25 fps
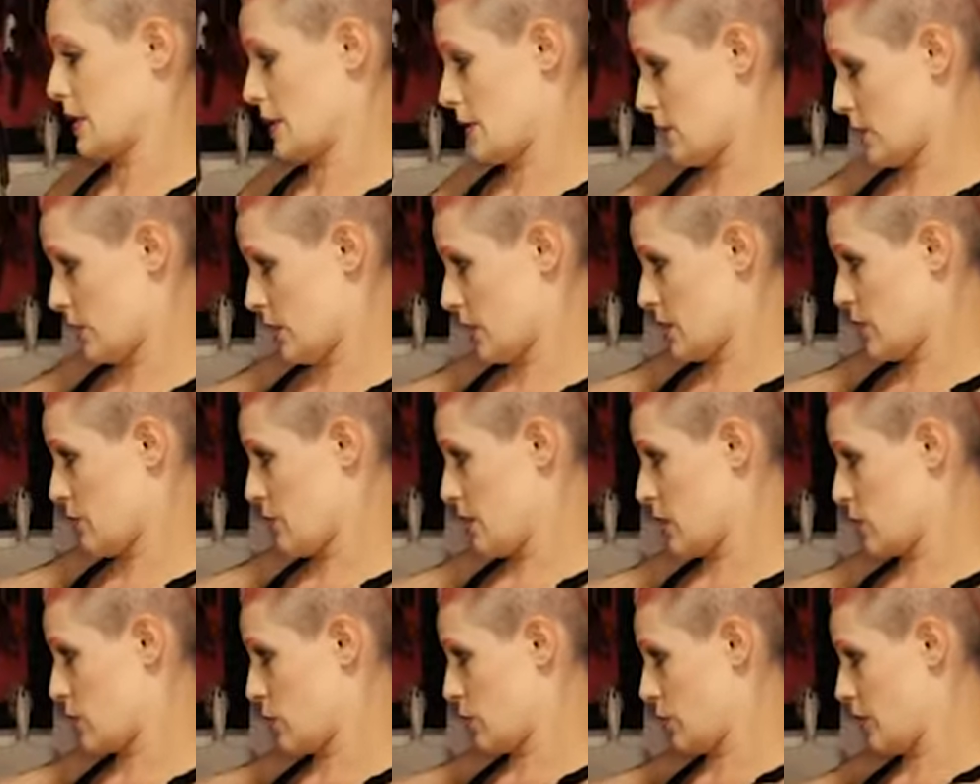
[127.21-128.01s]
So let's
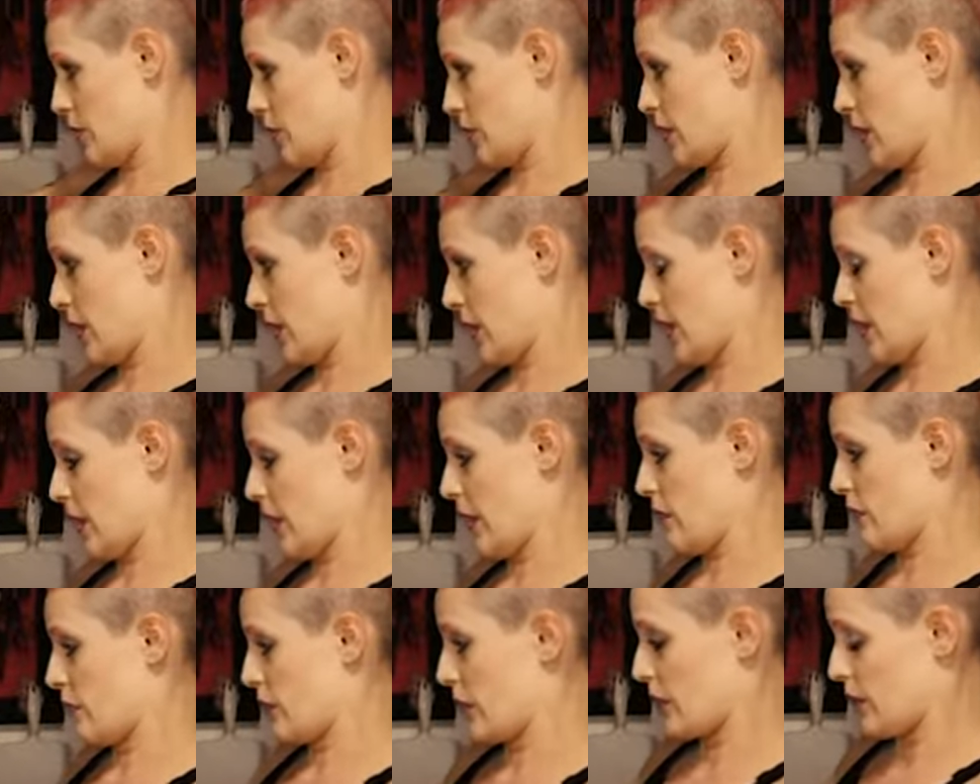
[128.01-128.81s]
make sure we've got
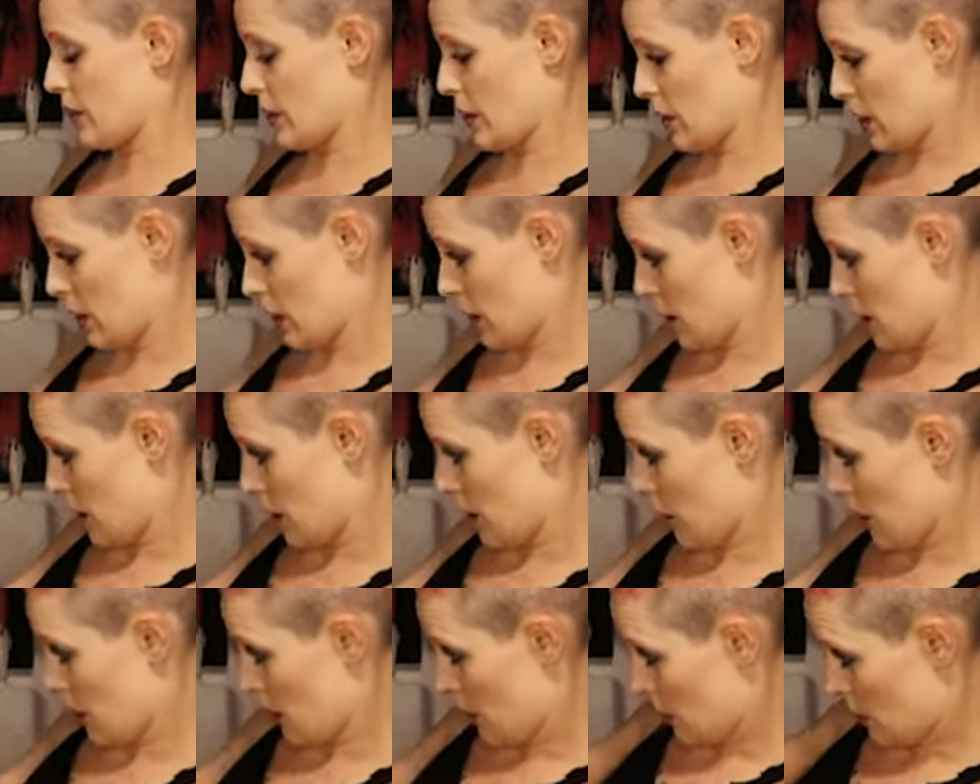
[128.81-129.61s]

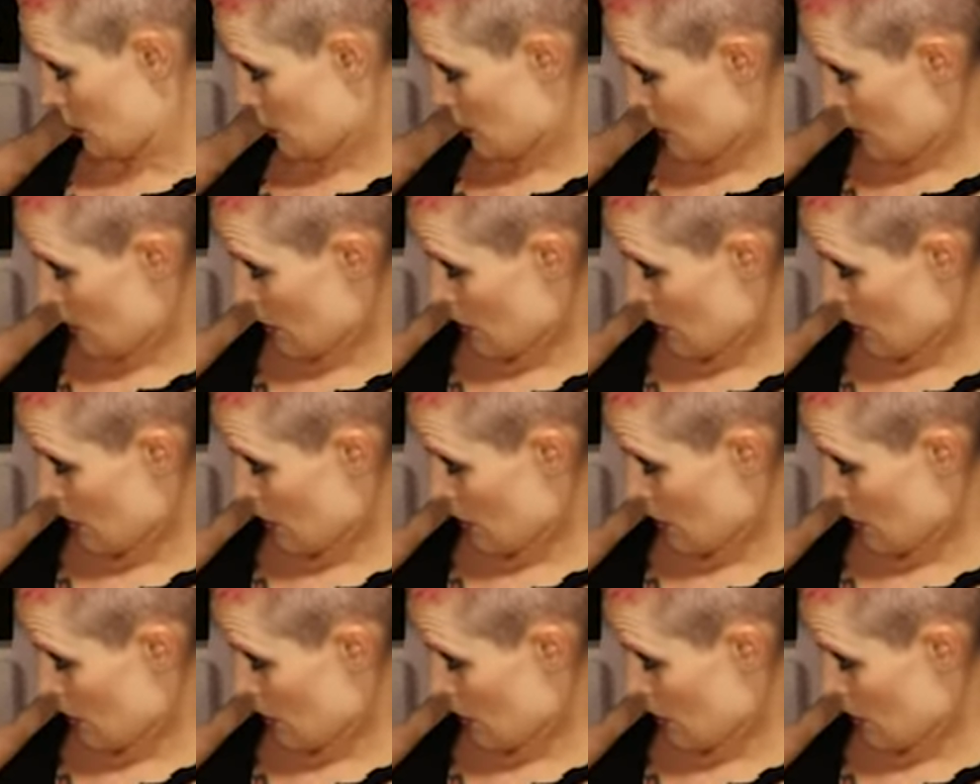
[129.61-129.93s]
everything